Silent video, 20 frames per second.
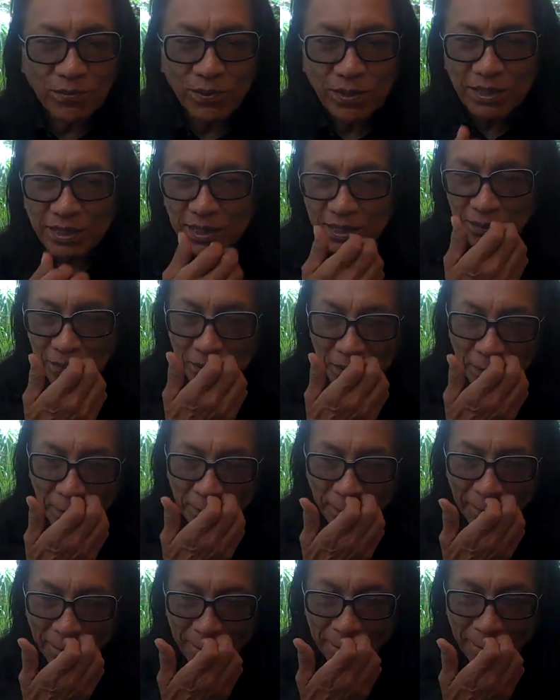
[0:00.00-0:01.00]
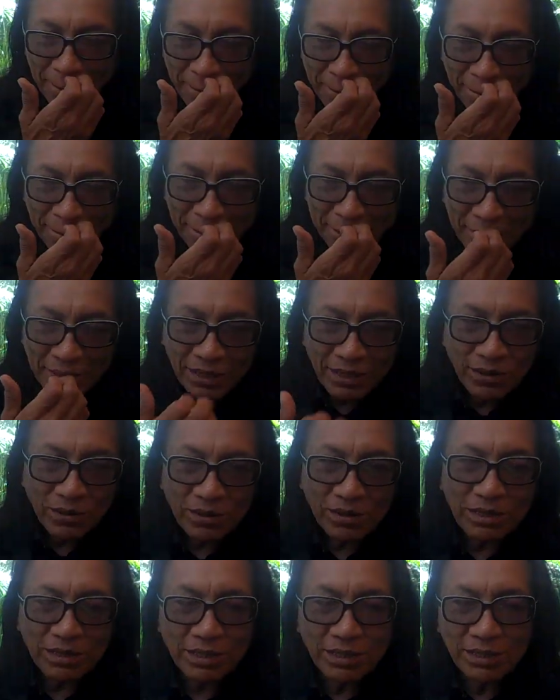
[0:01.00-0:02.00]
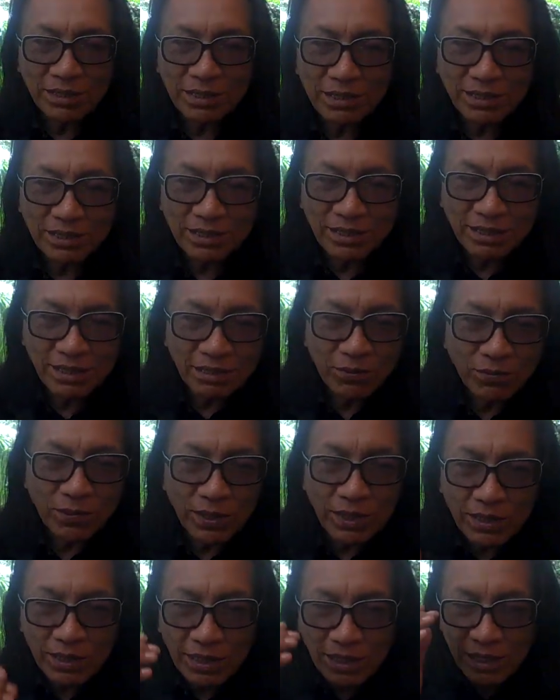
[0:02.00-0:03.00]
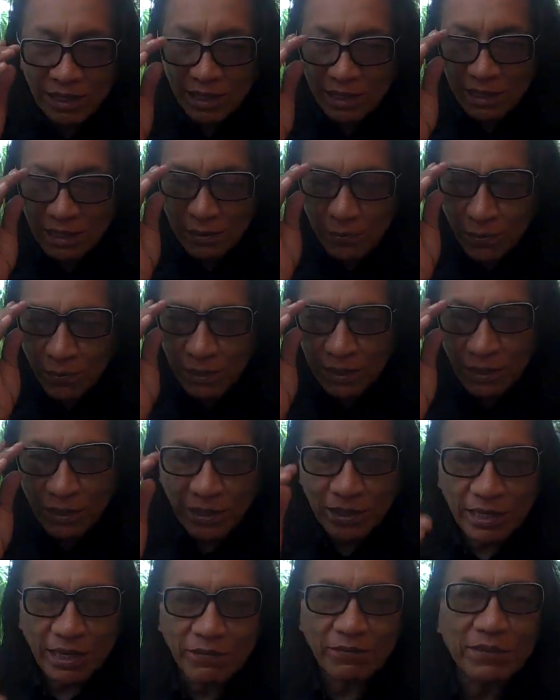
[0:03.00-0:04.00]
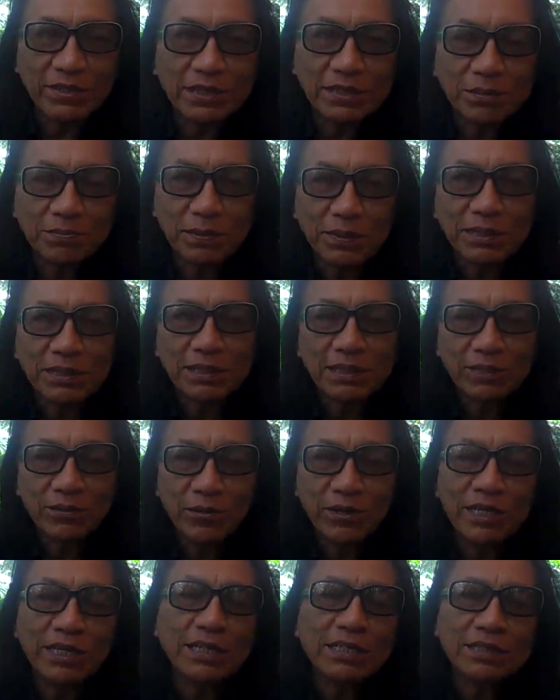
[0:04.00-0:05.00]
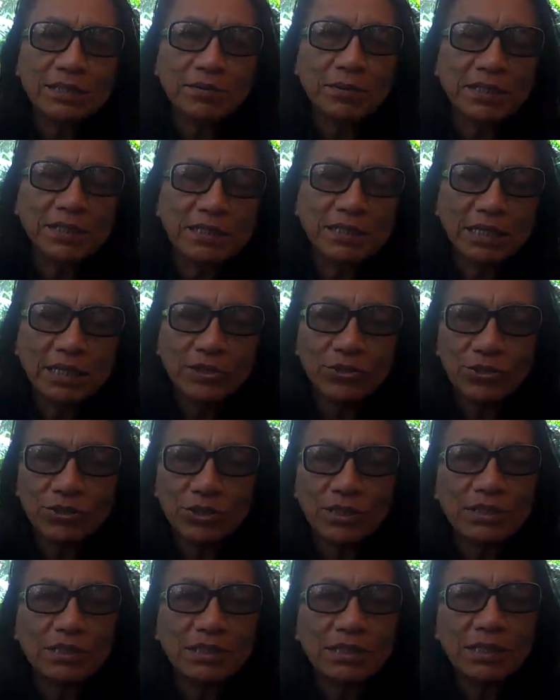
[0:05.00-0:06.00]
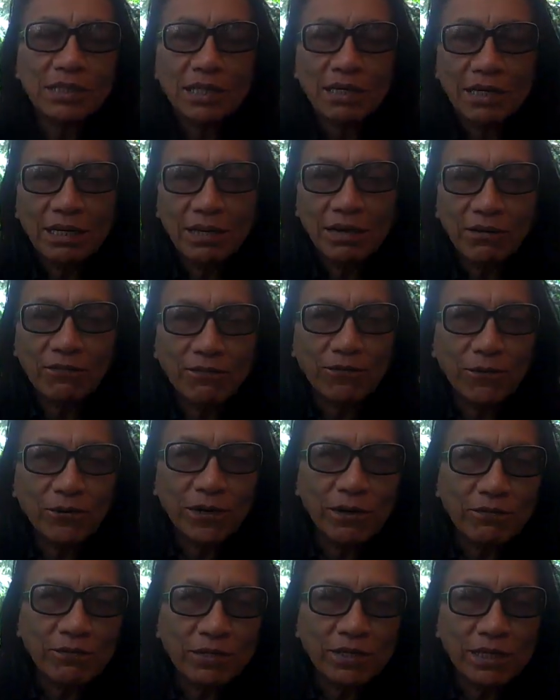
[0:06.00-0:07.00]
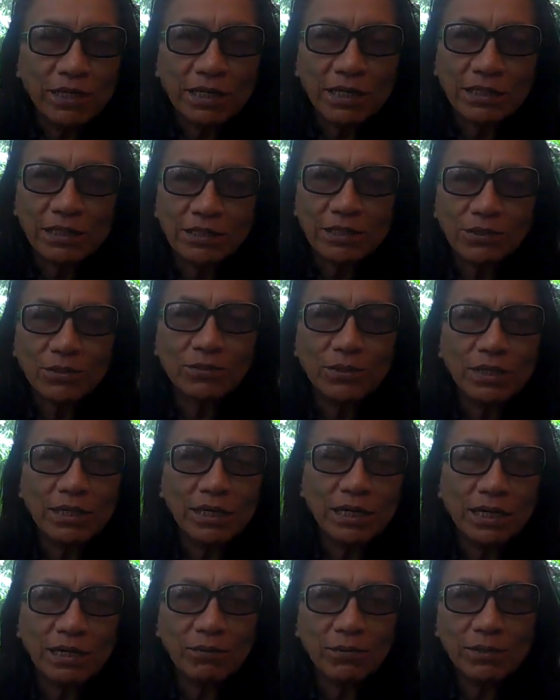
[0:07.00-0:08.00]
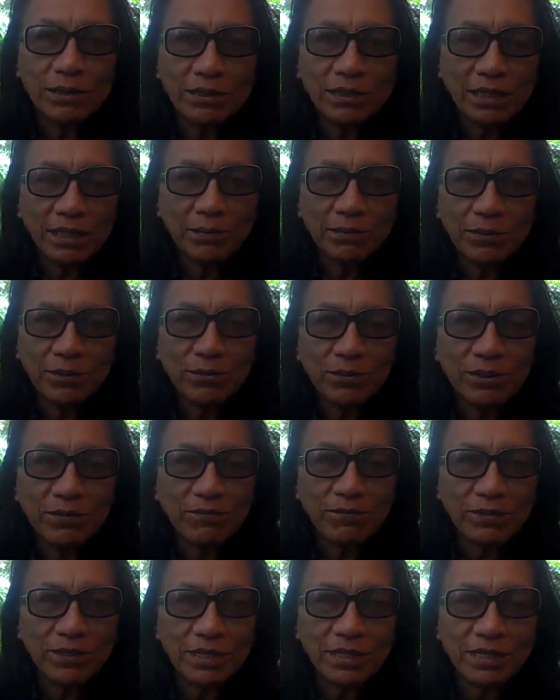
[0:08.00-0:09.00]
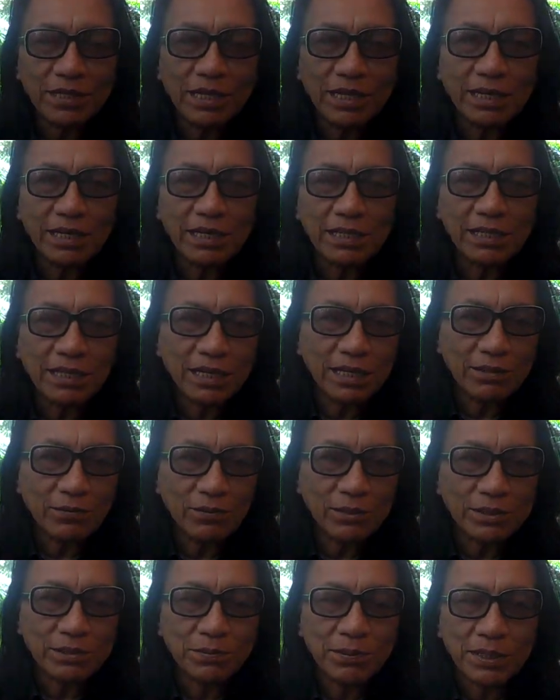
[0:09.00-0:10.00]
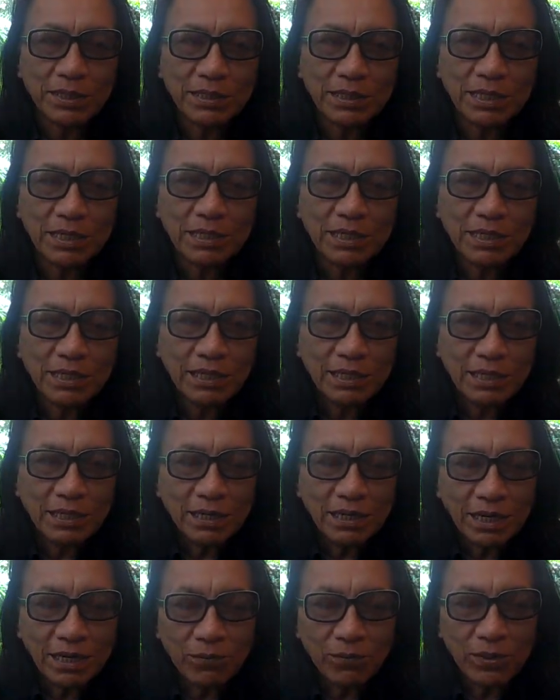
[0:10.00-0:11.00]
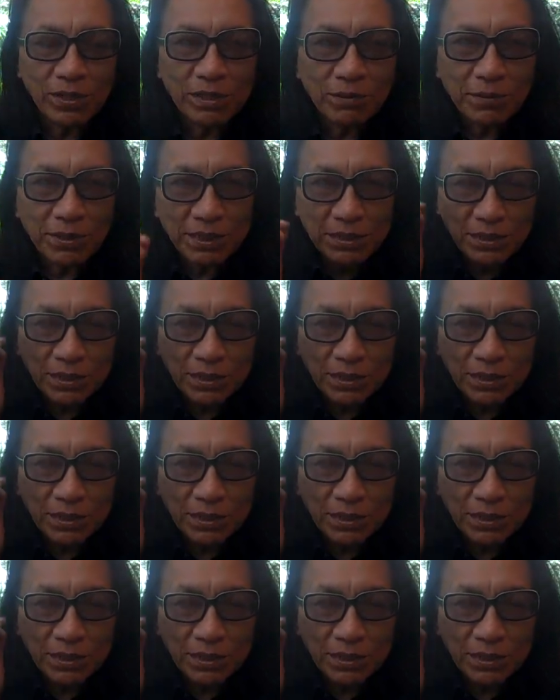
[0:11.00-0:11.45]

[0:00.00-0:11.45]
well, or is it just a big surprise and you take it as? Well, we all have great expectations for everything, so yeah, I'm no different than that in that respect. That I want to make